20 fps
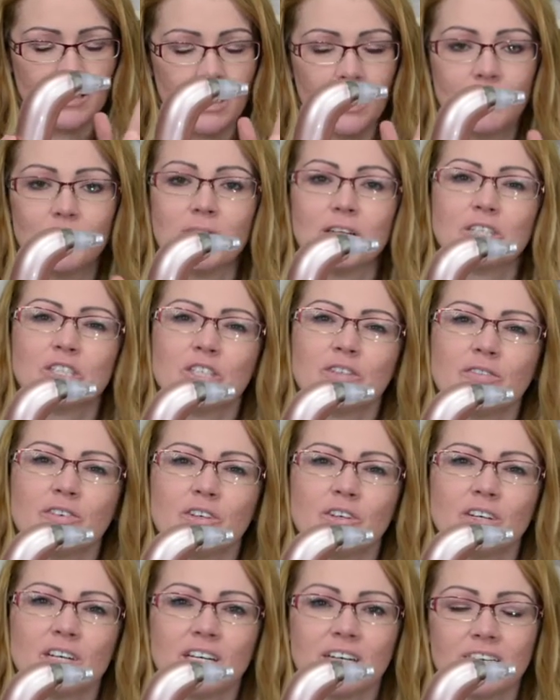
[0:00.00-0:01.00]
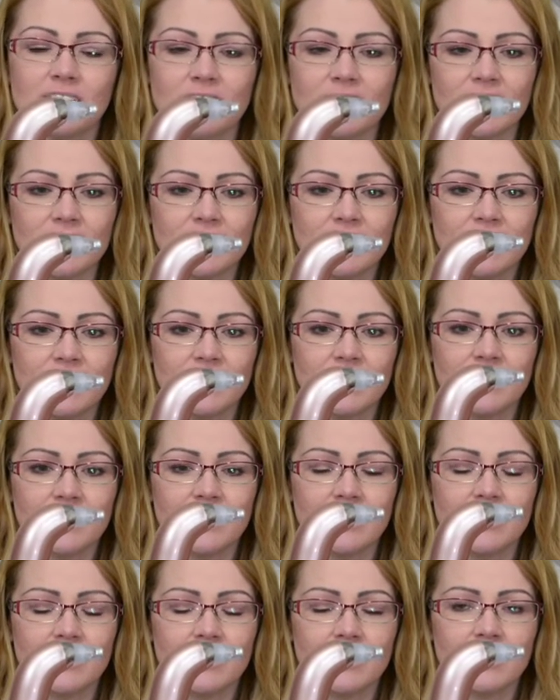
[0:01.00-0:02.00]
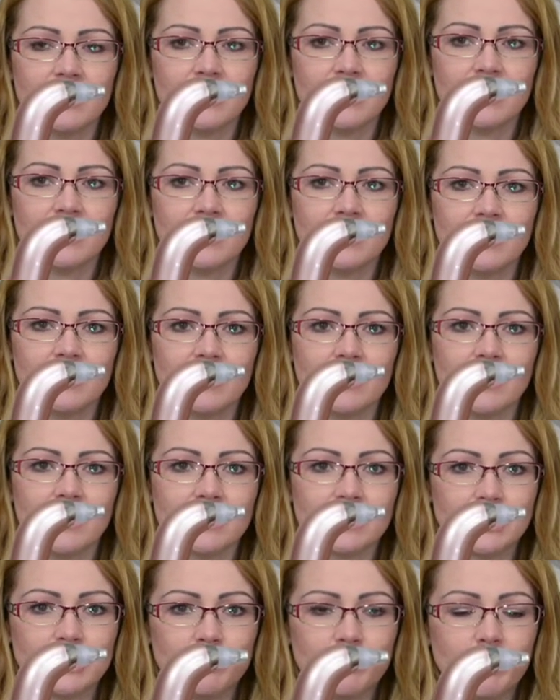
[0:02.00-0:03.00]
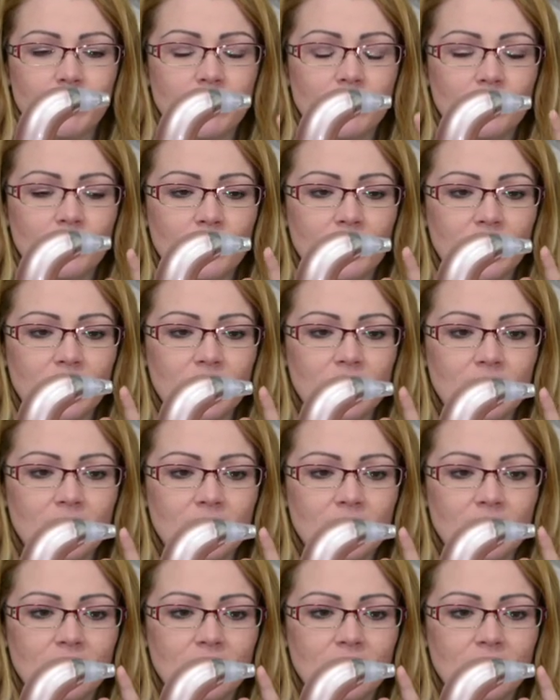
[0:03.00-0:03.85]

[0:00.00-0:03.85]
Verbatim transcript: I'm not sure if you could hear it. And that's speed 3.